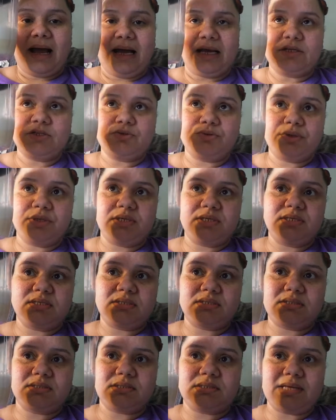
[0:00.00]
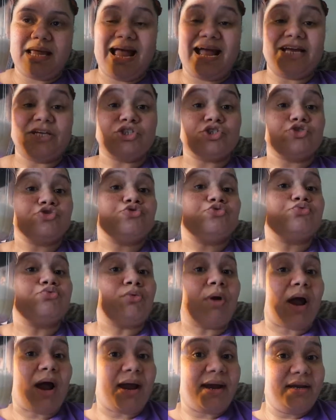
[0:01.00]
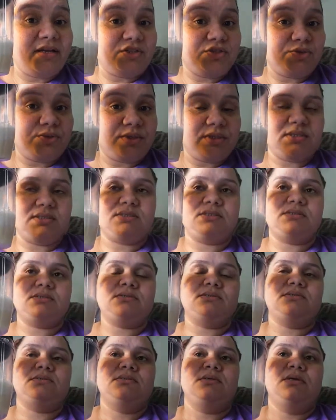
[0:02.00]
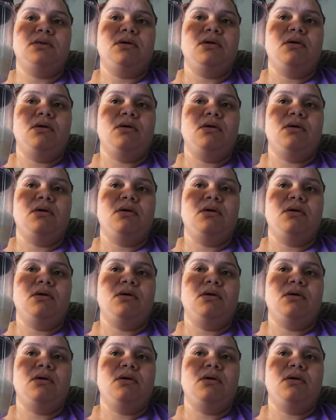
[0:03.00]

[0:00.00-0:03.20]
I do this, I try to do this